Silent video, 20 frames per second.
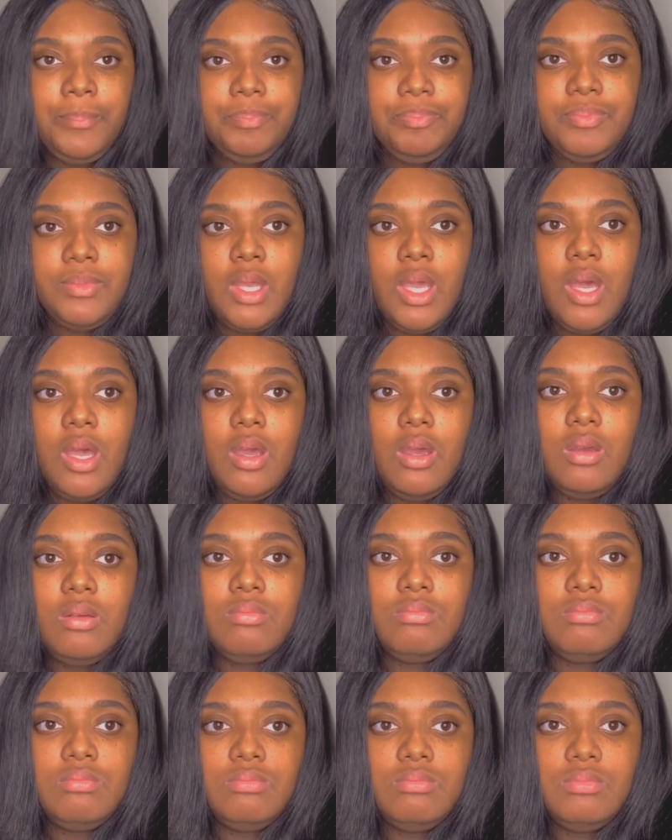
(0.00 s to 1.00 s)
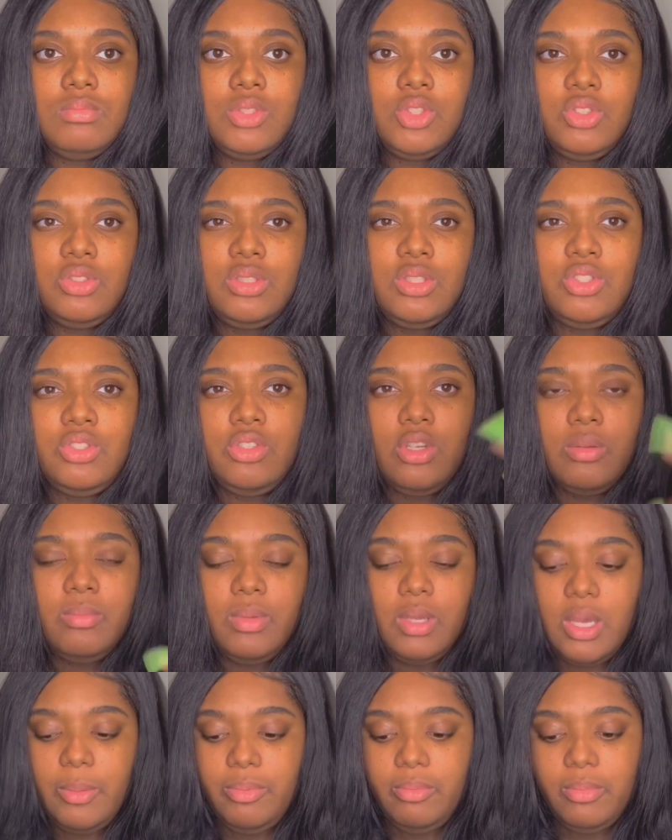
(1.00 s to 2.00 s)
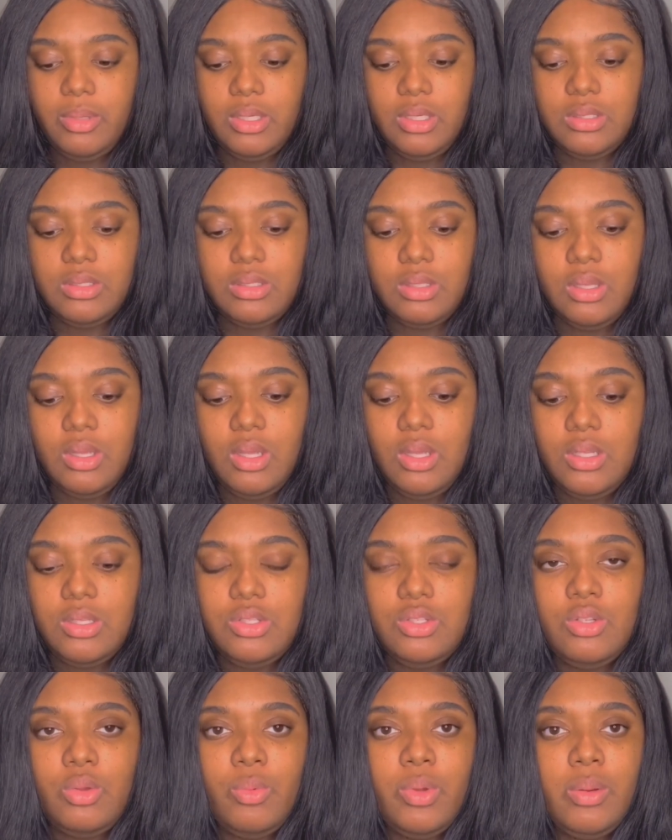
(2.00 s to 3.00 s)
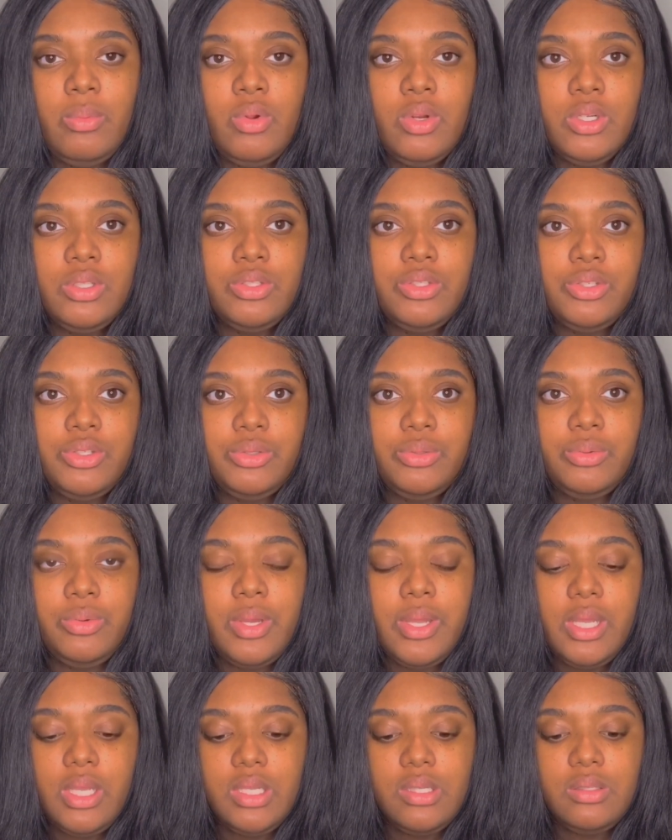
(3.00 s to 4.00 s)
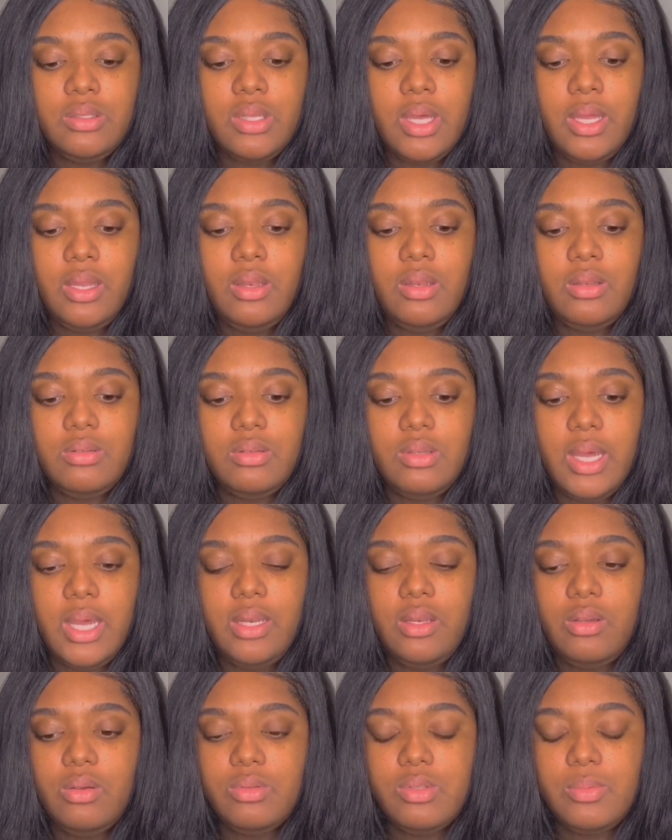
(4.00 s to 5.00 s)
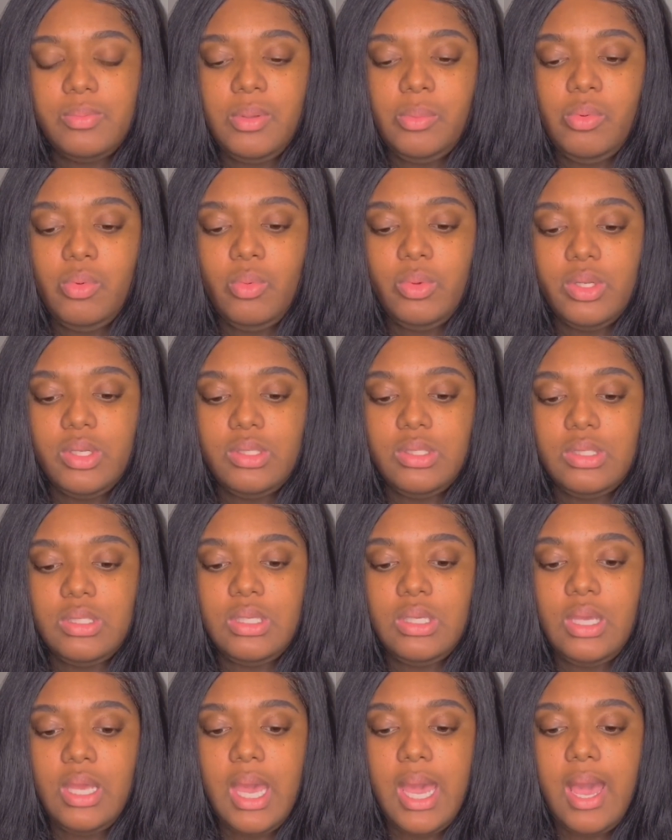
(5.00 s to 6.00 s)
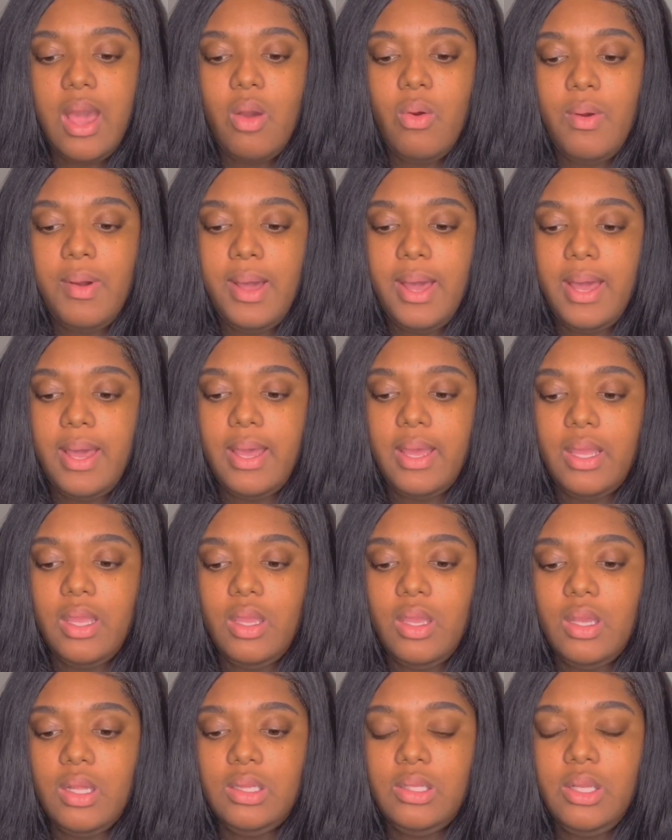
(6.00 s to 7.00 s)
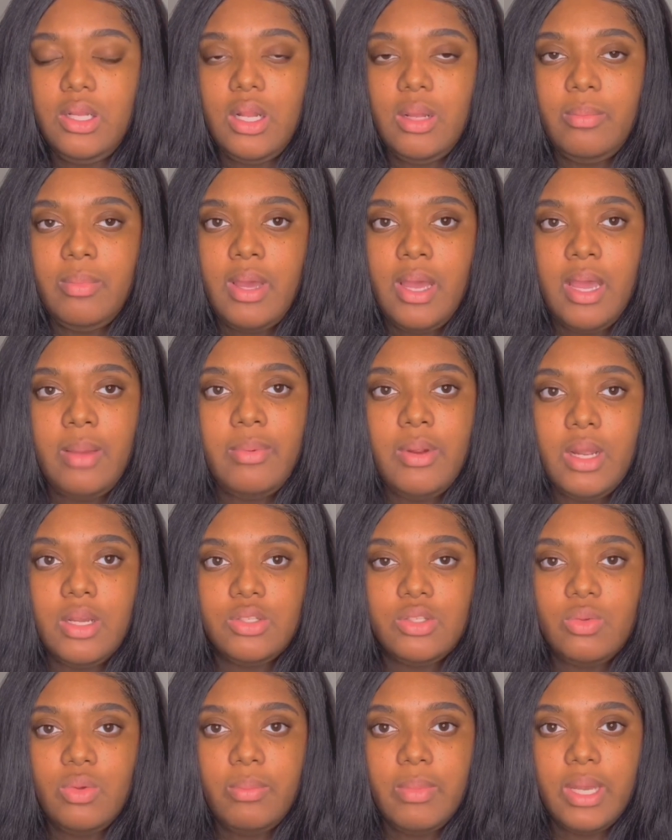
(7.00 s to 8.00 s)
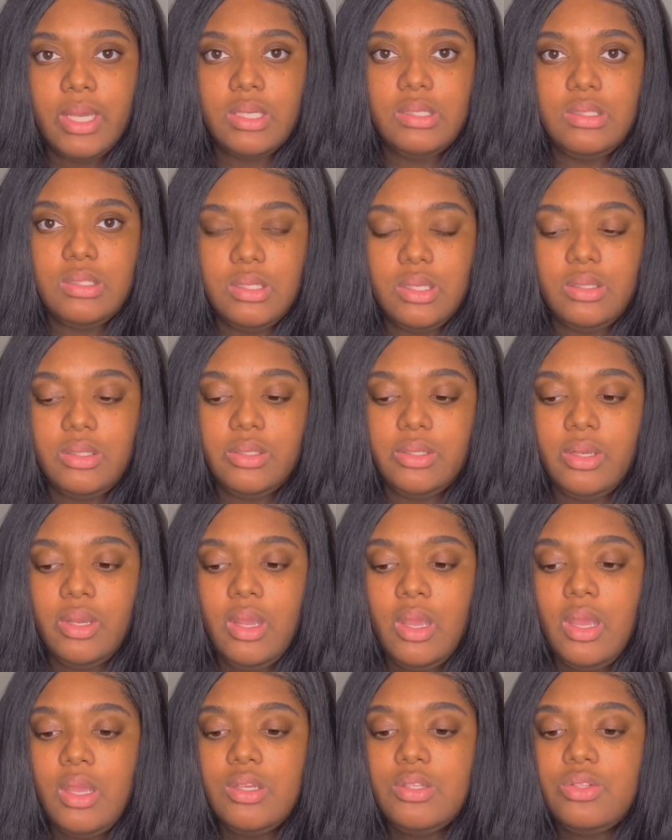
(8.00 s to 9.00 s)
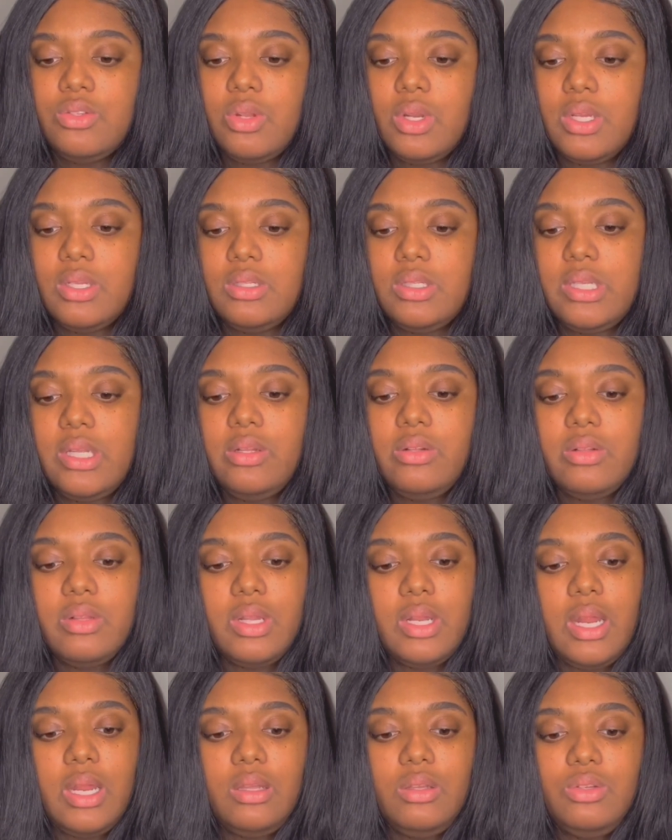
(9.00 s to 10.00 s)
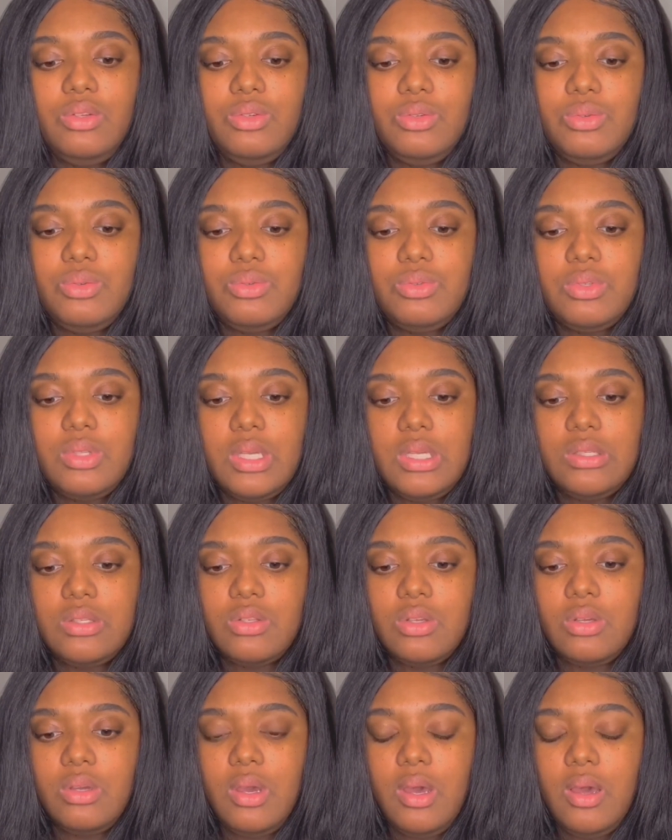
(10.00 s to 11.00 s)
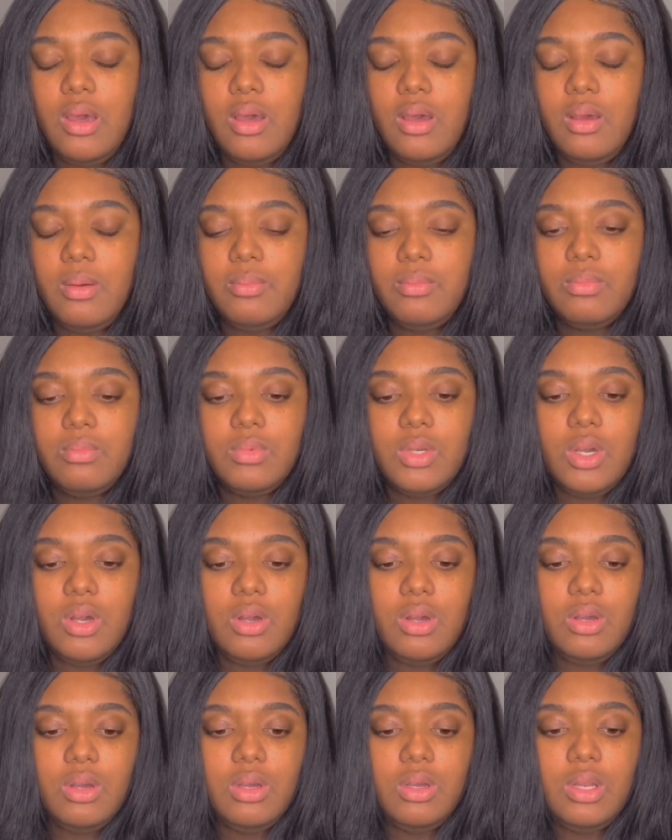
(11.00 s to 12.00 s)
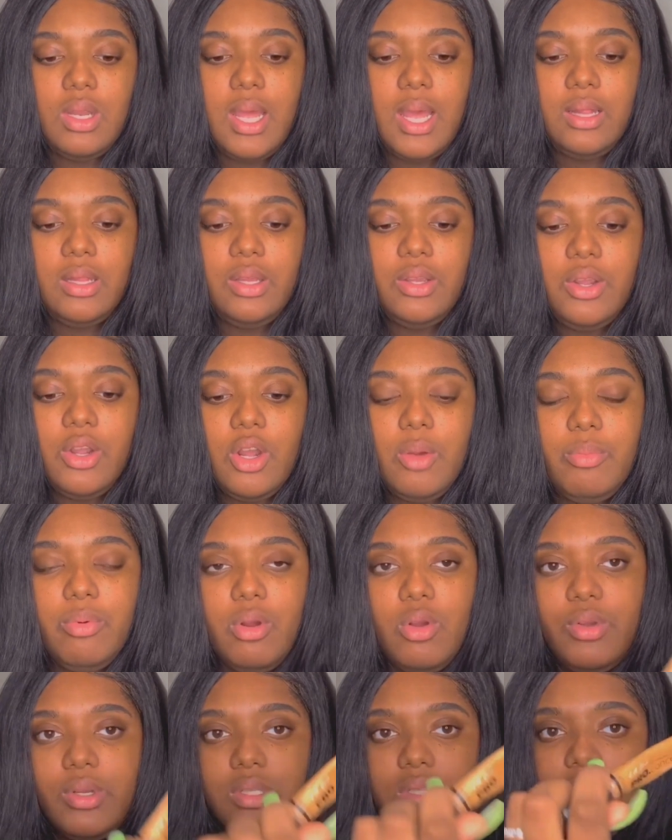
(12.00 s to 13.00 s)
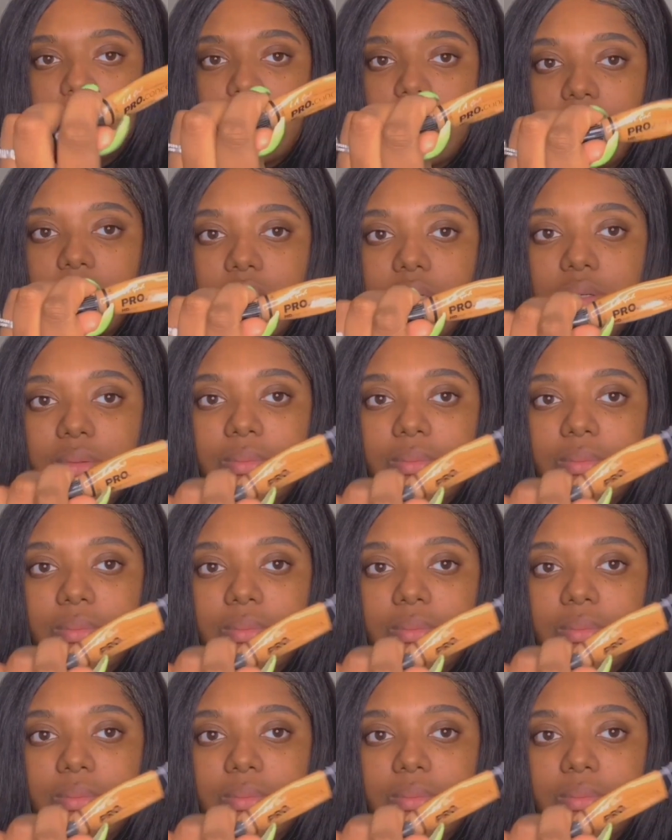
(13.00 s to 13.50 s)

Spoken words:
It took me a couple minutes. So what I'm going to do is, I know some people want to see how I clean up my eyebrows with my concealer. So the concealer that I use is called LA Girl Pro Concealer.